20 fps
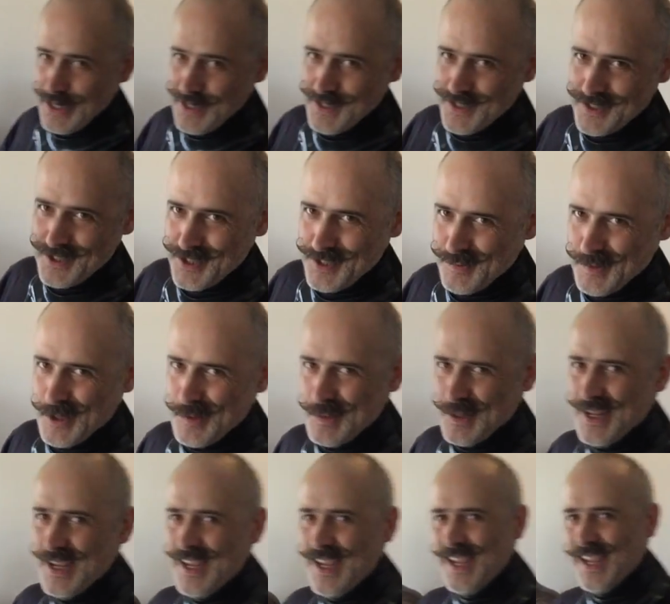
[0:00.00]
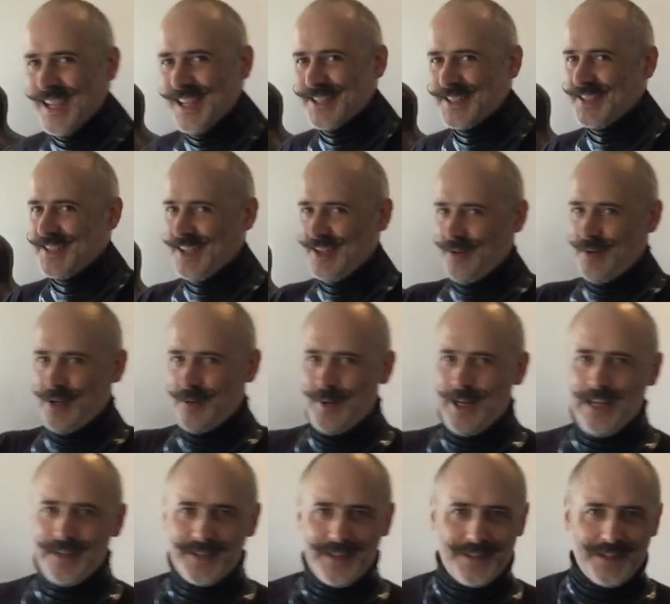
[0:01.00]
jackets at the moment. It's
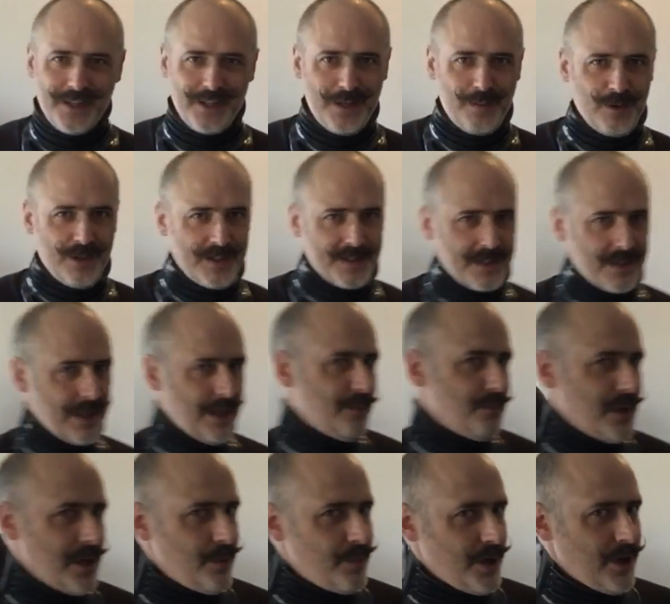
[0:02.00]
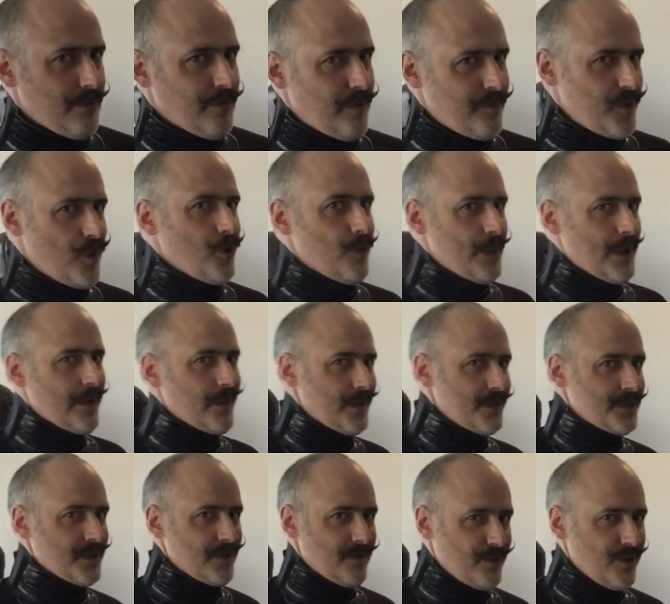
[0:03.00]
incredibly aesthetically pleasing. There may be a review about
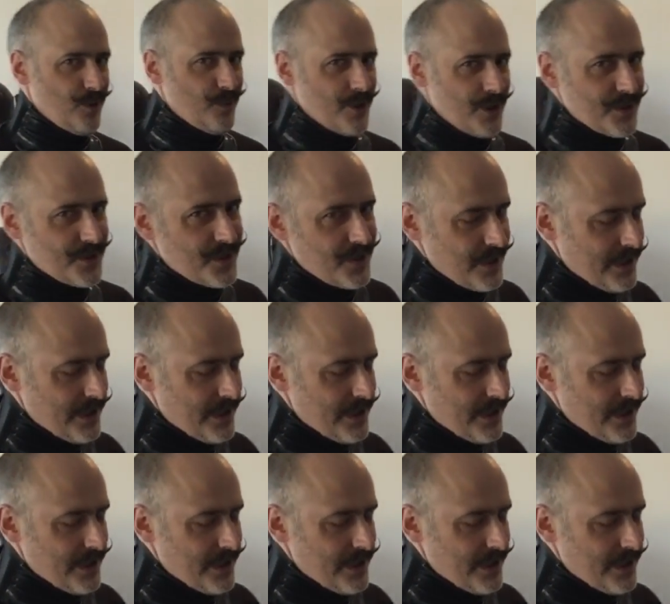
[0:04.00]
this in a few minutes,